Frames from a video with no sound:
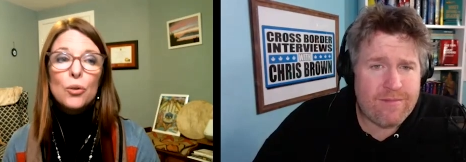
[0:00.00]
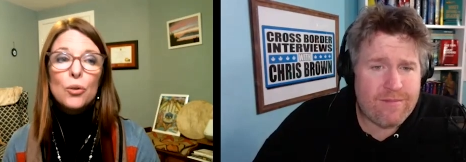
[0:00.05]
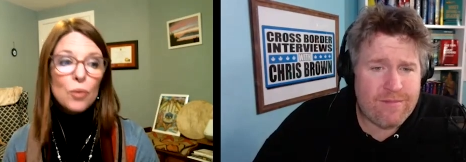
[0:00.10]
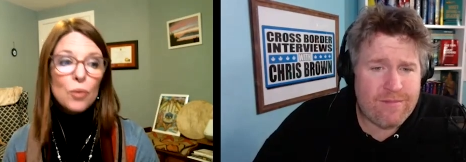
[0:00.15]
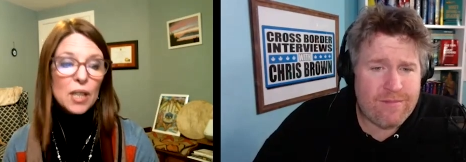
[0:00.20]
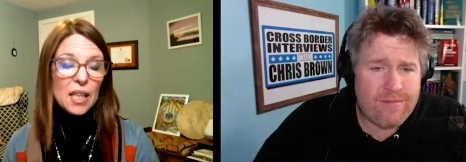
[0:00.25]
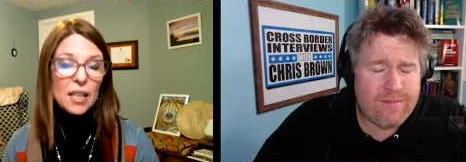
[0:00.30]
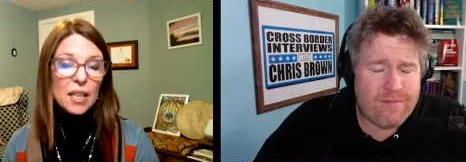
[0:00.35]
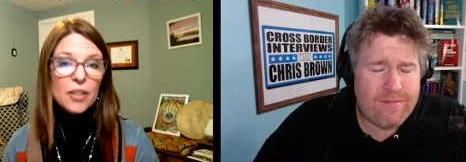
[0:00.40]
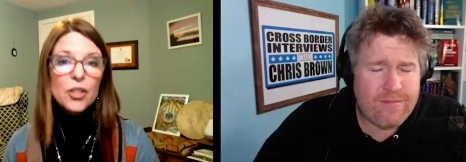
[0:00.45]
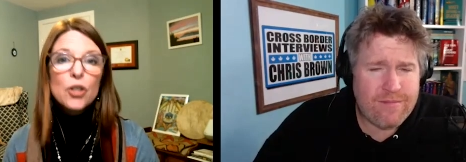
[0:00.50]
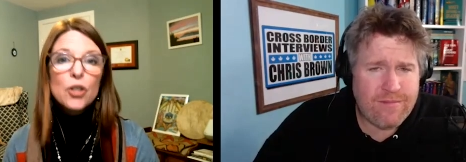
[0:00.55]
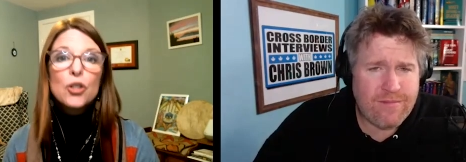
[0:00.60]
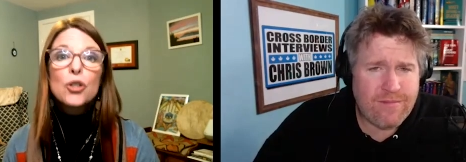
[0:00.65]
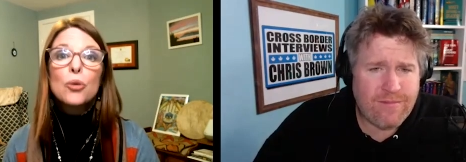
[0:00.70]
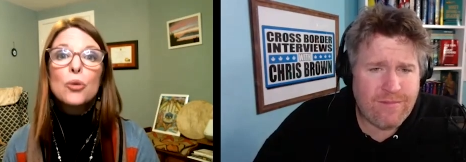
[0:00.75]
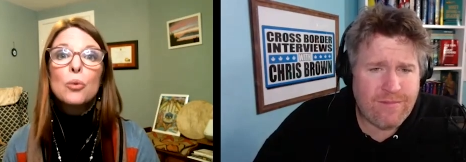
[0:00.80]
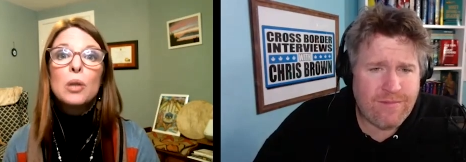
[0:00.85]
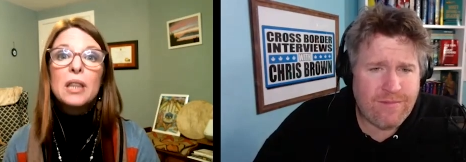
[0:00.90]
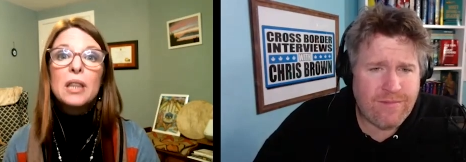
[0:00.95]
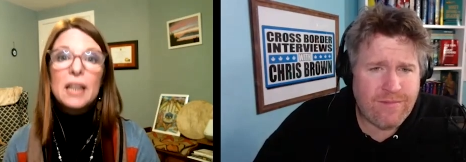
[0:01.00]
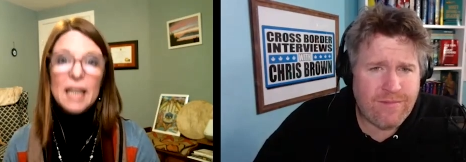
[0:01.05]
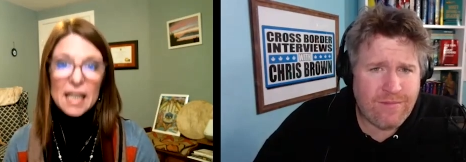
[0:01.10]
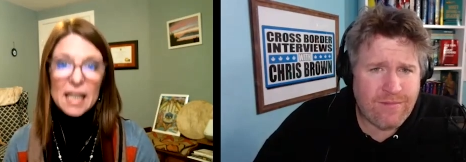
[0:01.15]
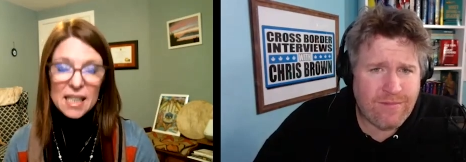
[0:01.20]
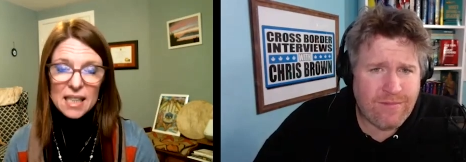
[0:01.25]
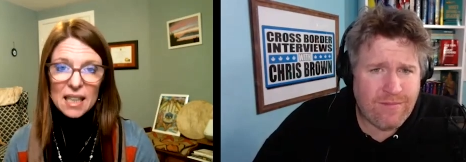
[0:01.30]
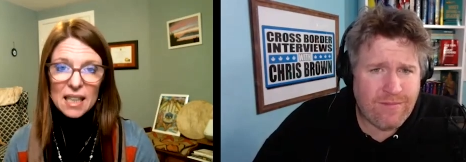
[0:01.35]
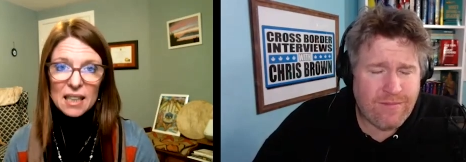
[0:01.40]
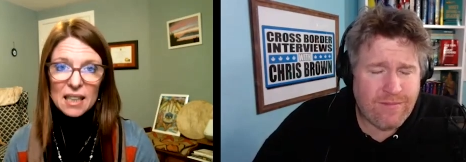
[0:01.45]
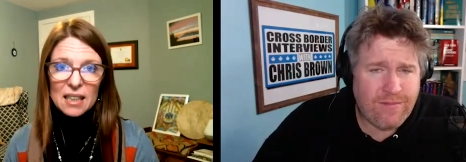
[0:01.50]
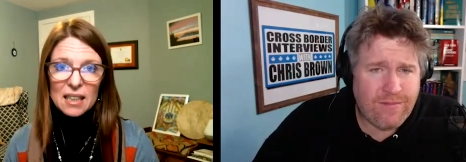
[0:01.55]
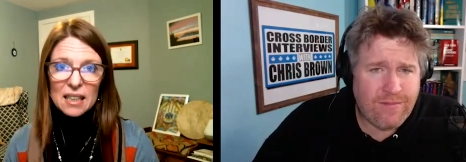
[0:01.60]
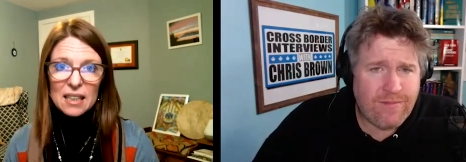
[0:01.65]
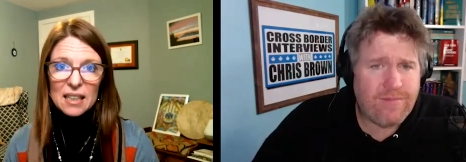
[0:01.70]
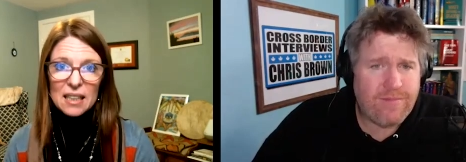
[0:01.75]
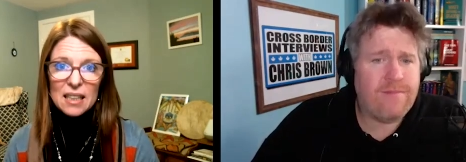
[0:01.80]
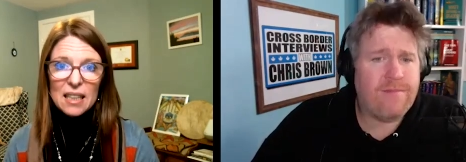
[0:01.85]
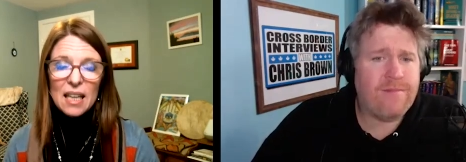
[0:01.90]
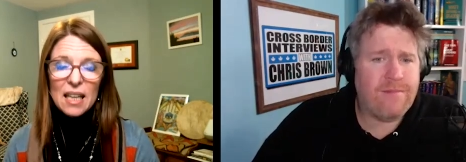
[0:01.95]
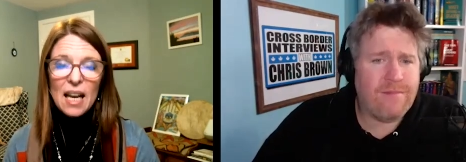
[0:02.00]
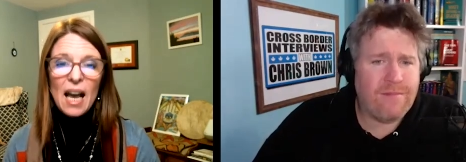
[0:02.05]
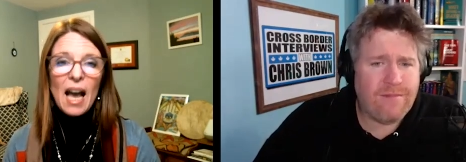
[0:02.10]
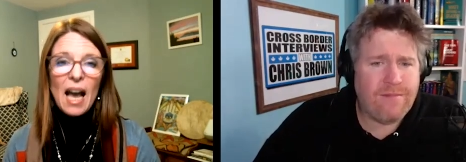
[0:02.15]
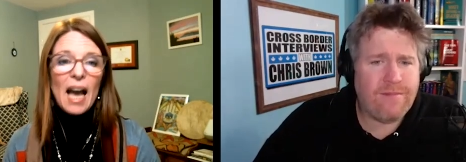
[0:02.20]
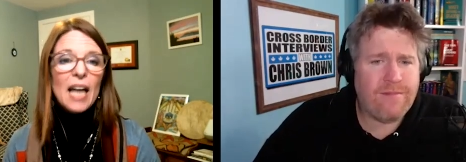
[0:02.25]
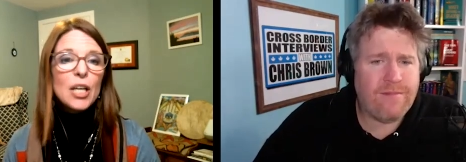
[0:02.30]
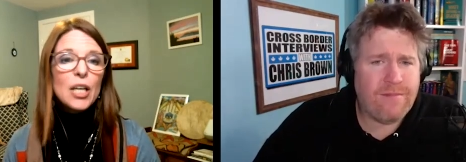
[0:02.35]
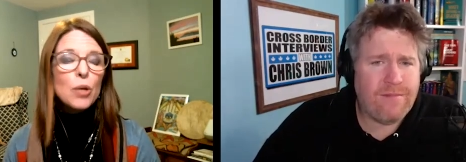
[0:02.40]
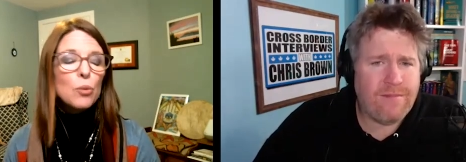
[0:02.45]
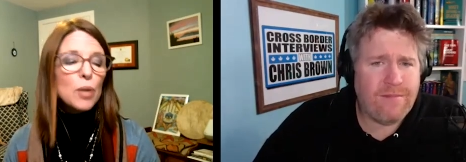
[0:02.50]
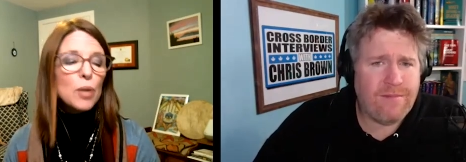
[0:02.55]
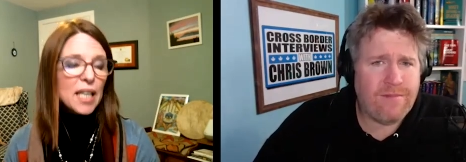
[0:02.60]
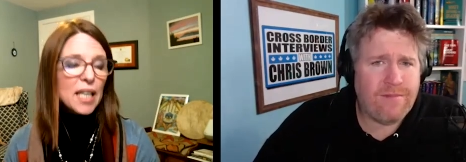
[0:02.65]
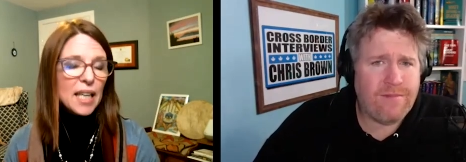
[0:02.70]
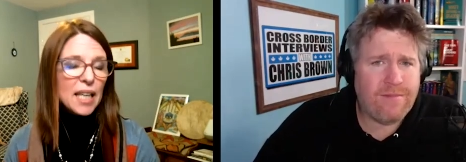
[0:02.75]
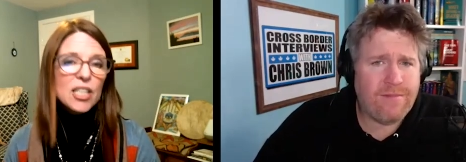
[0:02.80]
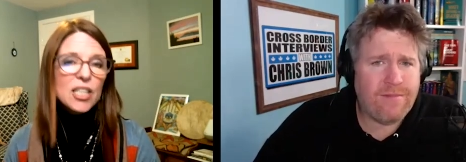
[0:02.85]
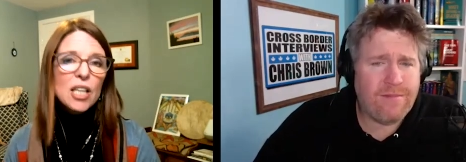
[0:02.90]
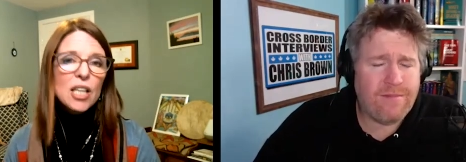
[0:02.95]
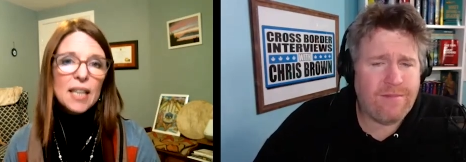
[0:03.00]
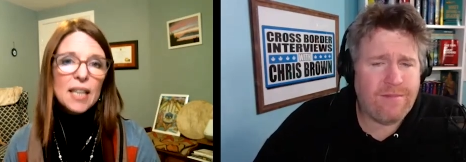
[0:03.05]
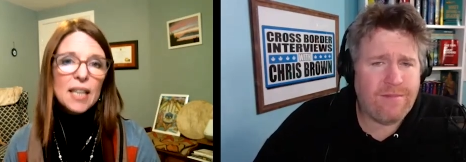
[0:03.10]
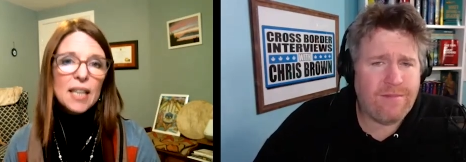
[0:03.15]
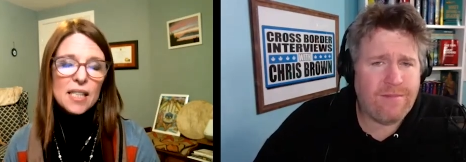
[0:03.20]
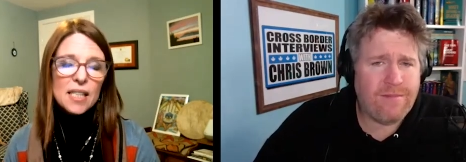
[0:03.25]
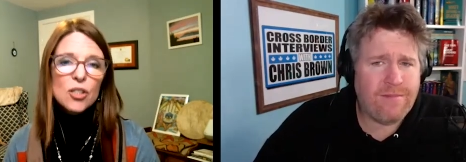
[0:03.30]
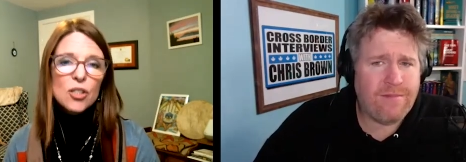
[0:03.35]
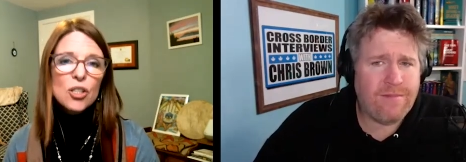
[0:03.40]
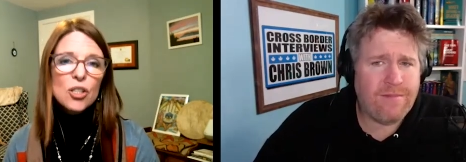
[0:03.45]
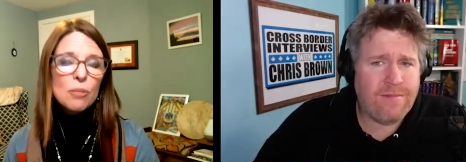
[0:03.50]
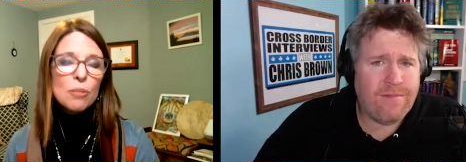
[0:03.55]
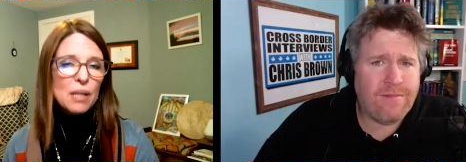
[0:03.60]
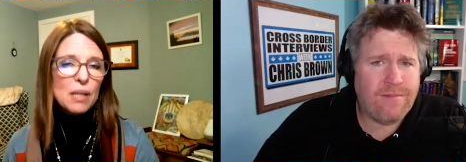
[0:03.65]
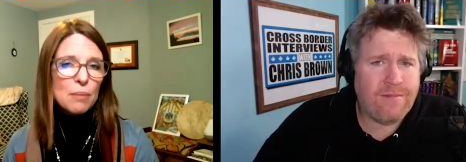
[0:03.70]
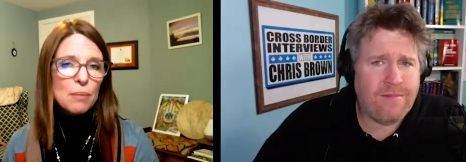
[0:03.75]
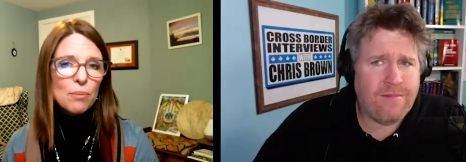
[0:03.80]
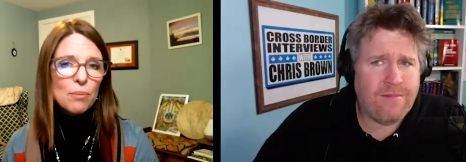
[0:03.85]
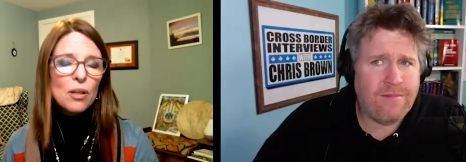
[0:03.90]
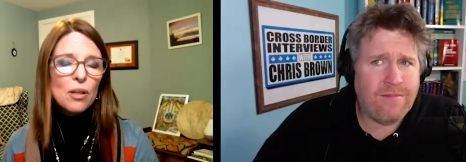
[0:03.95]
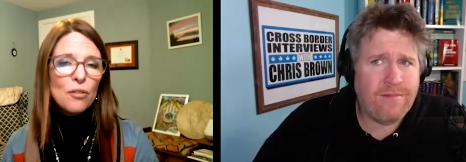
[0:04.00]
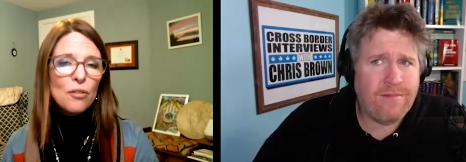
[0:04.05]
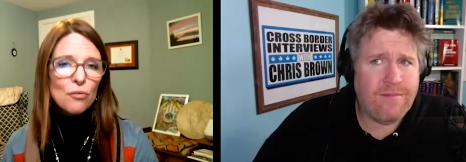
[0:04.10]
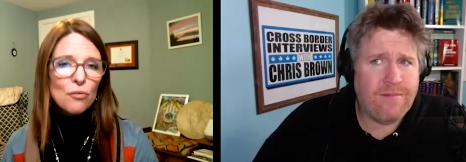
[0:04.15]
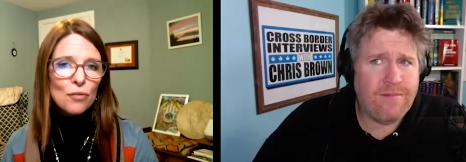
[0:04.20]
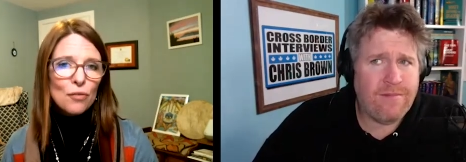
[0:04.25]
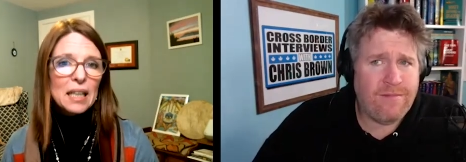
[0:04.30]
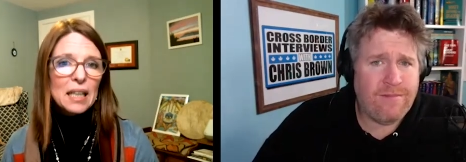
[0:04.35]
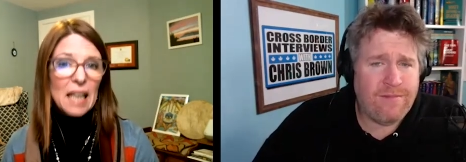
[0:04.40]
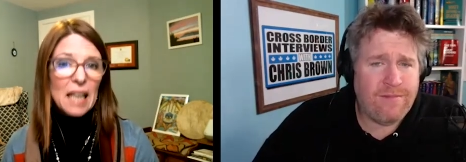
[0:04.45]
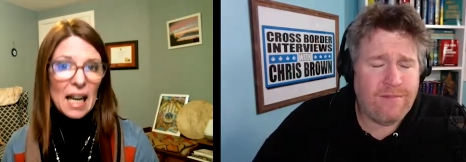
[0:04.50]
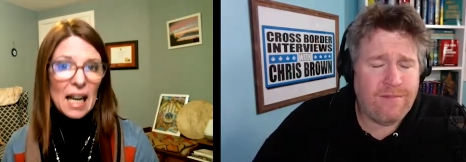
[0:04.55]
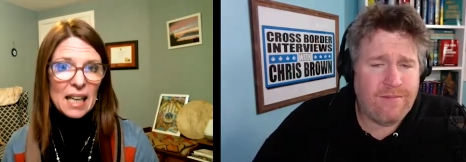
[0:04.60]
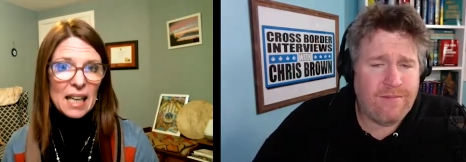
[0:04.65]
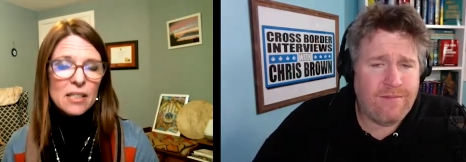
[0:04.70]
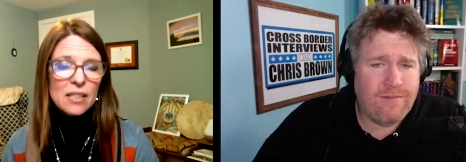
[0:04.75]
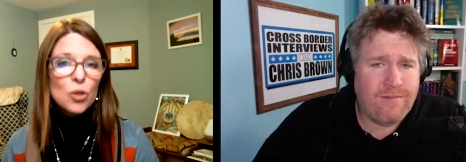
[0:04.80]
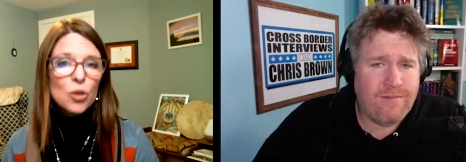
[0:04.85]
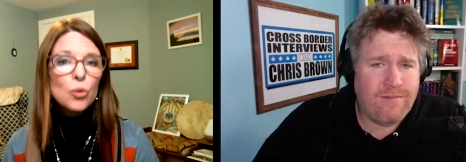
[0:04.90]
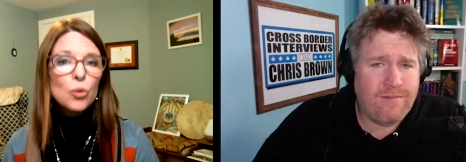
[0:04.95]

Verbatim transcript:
Speaker 1: need to listen. And you need to listen to the people on the front lines